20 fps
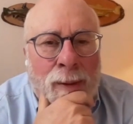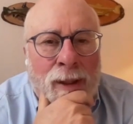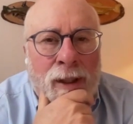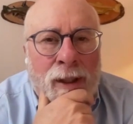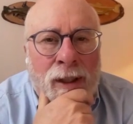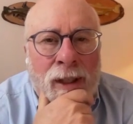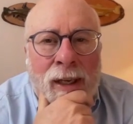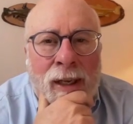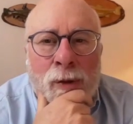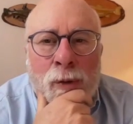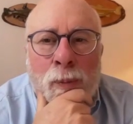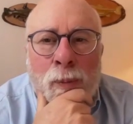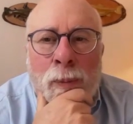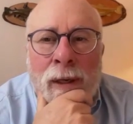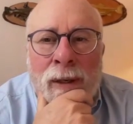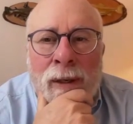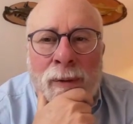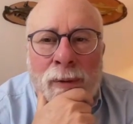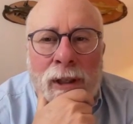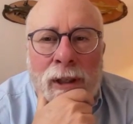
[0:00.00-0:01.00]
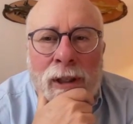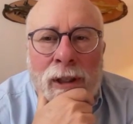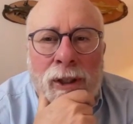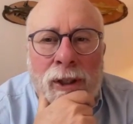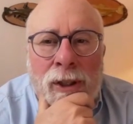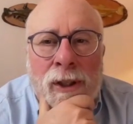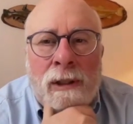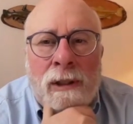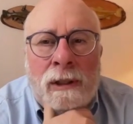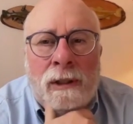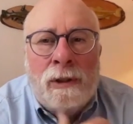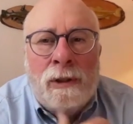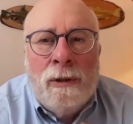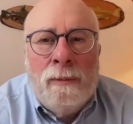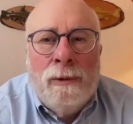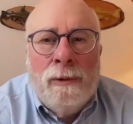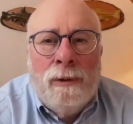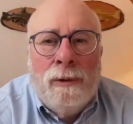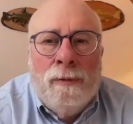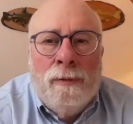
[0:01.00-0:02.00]
I mean, it's not ubiquitous in
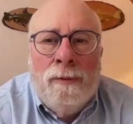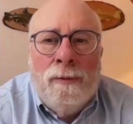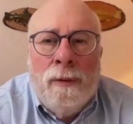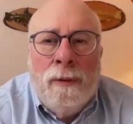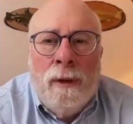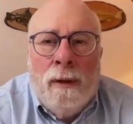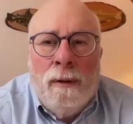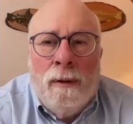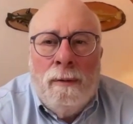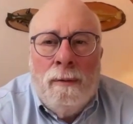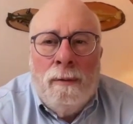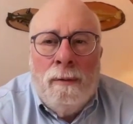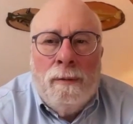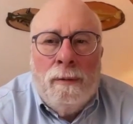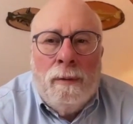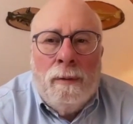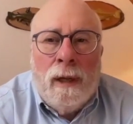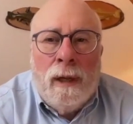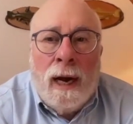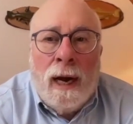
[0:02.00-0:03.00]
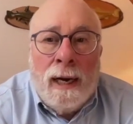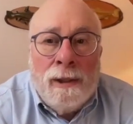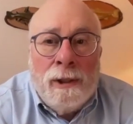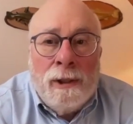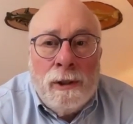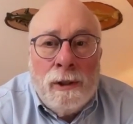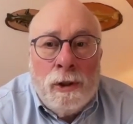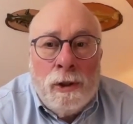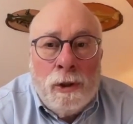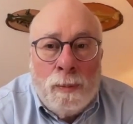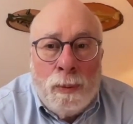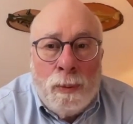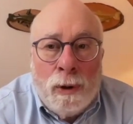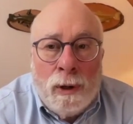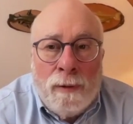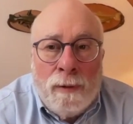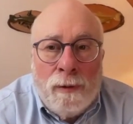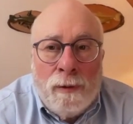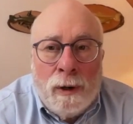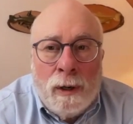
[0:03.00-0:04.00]
terms of Gazan
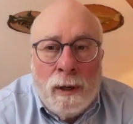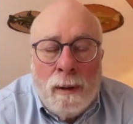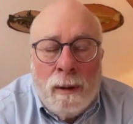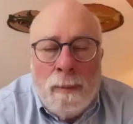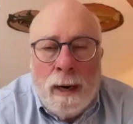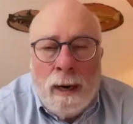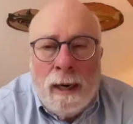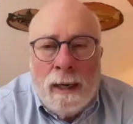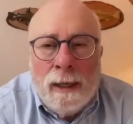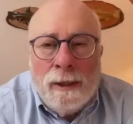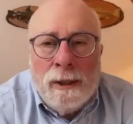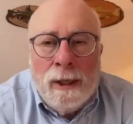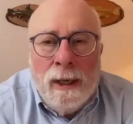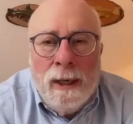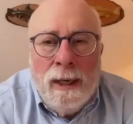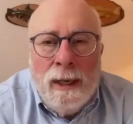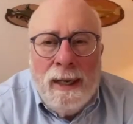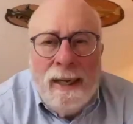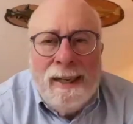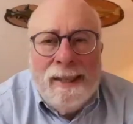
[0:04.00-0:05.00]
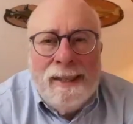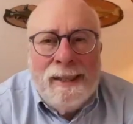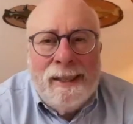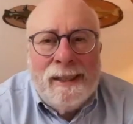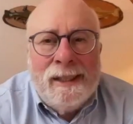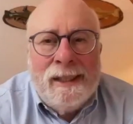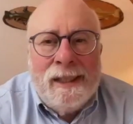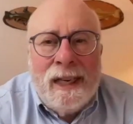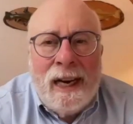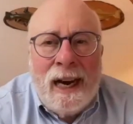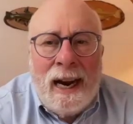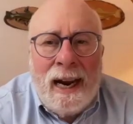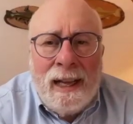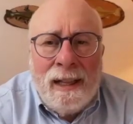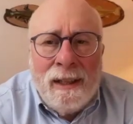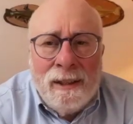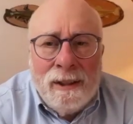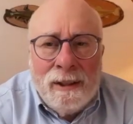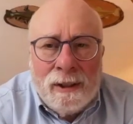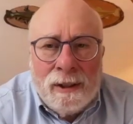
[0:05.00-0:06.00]
support for Hamas. The
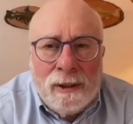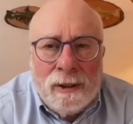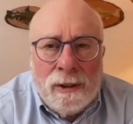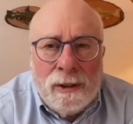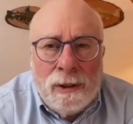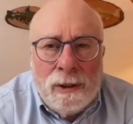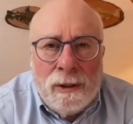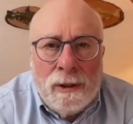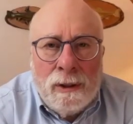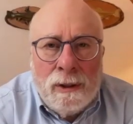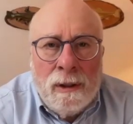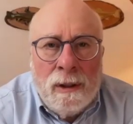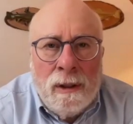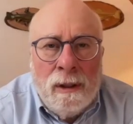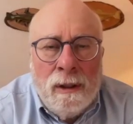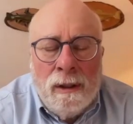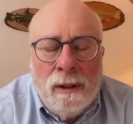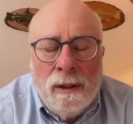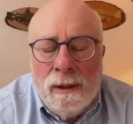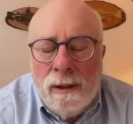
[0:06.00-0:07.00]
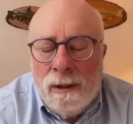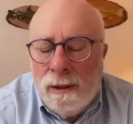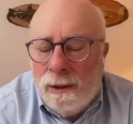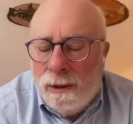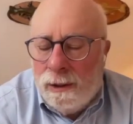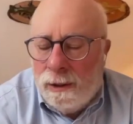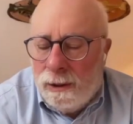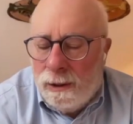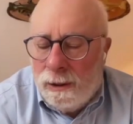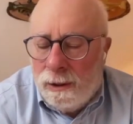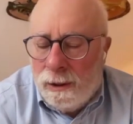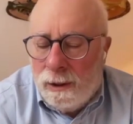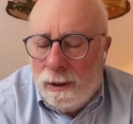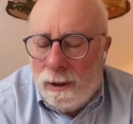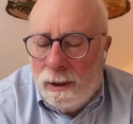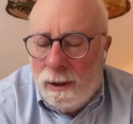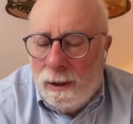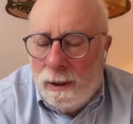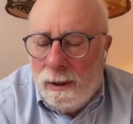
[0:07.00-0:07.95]
challenge is,